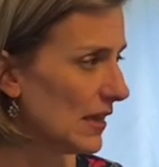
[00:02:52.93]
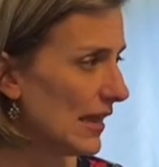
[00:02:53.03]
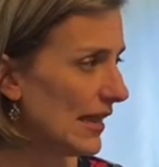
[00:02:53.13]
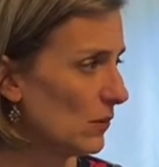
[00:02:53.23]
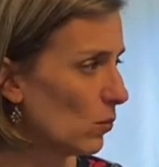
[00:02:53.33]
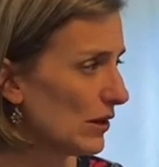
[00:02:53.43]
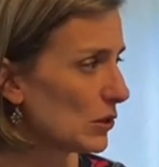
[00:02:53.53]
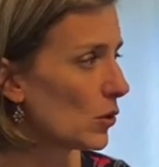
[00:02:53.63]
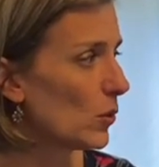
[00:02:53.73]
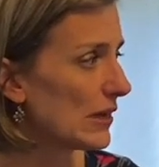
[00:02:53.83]
And one
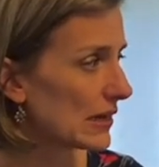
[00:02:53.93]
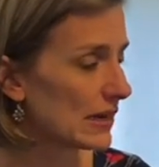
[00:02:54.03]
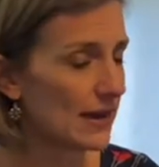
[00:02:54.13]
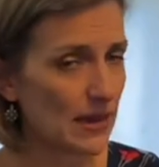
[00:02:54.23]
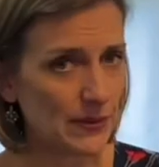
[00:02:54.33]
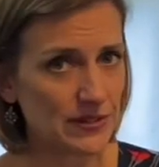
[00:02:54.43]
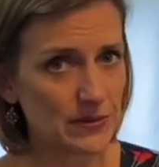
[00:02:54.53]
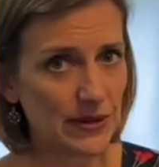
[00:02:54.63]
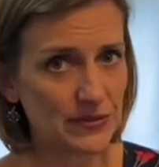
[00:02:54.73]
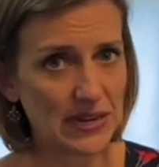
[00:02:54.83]
quick comment
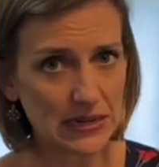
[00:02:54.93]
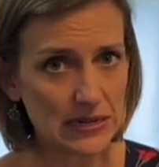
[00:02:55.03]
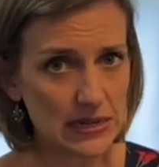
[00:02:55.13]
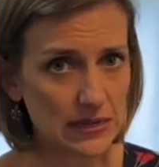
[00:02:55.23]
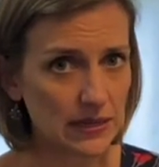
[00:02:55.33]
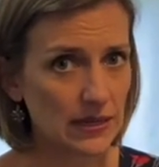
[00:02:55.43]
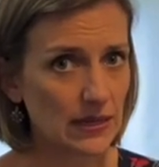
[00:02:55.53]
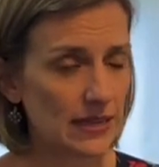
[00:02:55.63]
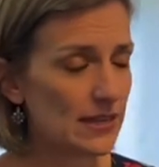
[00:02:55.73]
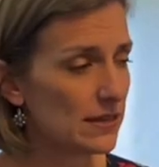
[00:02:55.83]
about technique
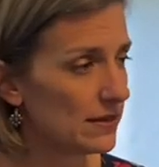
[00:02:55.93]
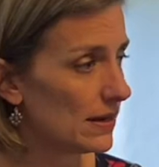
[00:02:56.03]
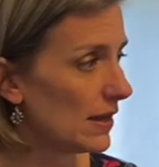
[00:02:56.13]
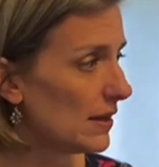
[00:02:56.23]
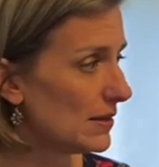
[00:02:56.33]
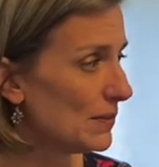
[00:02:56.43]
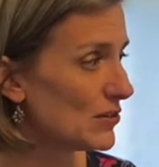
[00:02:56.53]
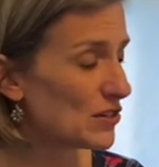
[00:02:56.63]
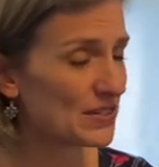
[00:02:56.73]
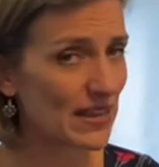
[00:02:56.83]
in
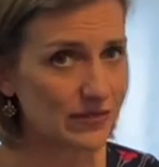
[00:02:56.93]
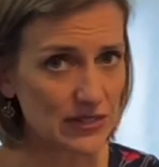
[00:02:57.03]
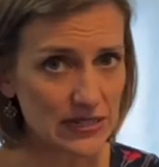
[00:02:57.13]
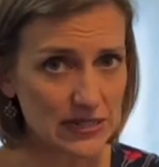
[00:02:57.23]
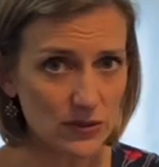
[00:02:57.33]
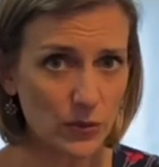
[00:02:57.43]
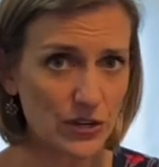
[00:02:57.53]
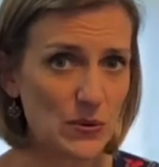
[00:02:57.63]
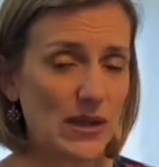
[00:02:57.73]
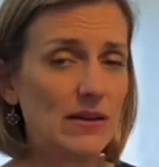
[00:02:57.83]
measure 17, where
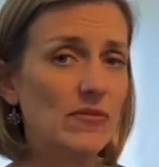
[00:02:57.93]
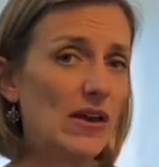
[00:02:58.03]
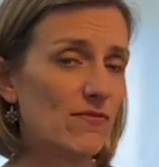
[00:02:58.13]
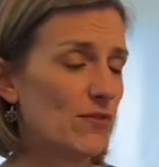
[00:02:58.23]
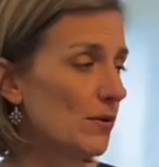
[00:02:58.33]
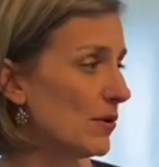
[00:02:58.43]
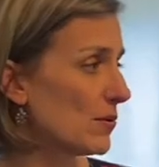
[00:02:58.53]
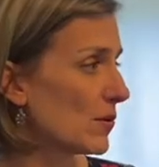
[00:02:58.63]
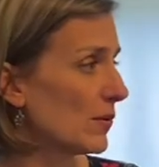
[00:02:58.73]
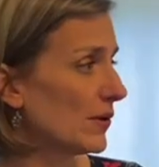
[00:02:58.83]
you have that four note
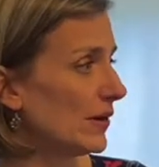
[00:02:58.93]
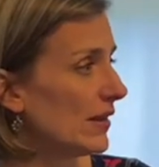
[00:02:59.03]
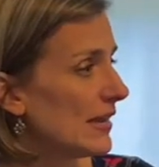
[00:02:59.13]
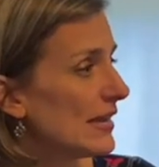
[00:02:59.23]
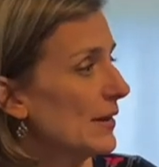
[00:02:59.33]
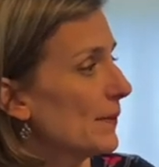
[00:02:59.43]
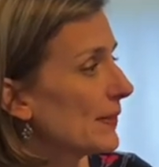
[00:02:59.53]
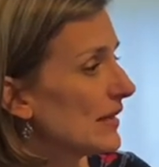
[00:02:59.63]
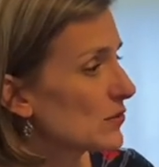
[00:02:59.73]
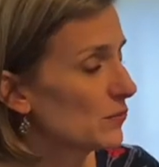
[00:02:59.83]
chord,
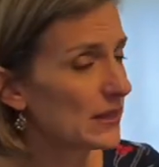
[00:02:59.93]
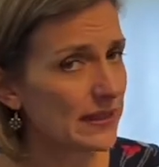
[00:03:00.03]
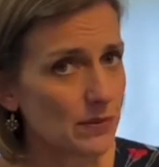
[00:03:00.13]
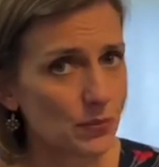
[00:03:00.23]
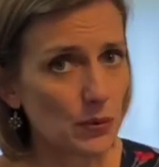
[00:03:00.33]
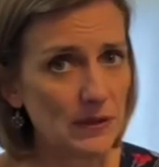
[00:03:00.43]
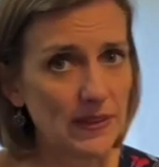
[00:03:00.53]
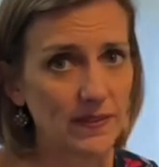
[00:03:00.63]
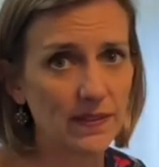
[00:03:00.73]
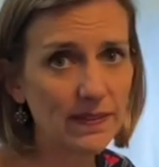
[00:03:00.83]
it's really important
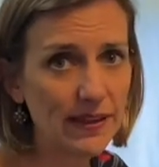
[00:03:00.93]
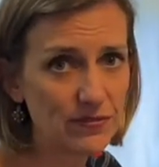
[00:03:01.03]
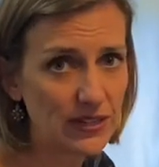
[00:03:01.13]
that the left